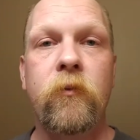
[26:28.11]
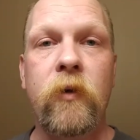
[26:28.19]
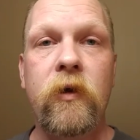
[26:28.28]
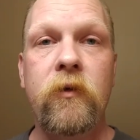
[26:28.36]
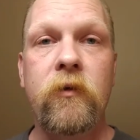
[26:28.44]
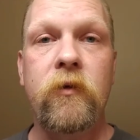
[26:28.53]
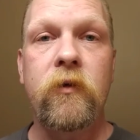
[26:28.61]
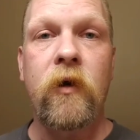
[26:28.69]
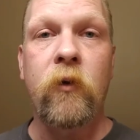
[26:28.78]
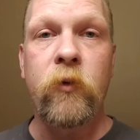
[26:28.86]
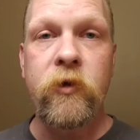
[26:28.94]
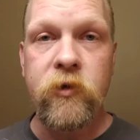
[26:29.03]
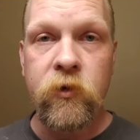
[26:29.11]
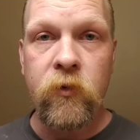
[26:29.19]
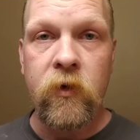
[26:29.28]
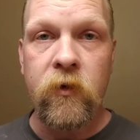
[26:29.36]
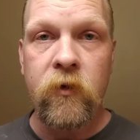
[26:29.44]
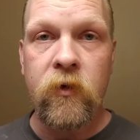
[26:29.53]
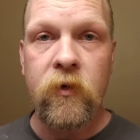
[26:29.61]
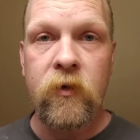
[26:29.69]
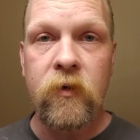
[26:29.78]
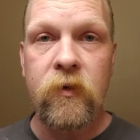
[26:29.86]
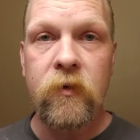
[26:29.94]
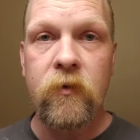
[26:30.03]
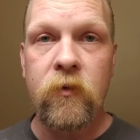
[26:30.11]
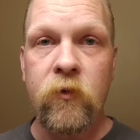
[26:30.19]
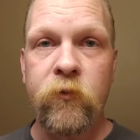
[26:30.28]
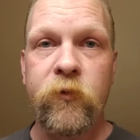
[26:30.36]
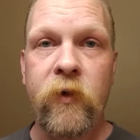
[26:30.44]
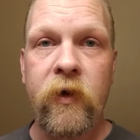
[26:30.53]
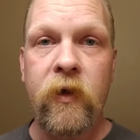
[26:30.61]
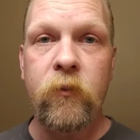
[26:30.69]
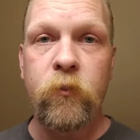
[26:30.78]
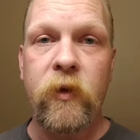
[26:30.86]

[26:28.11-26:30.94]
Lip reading: well, I wish you a good Friday.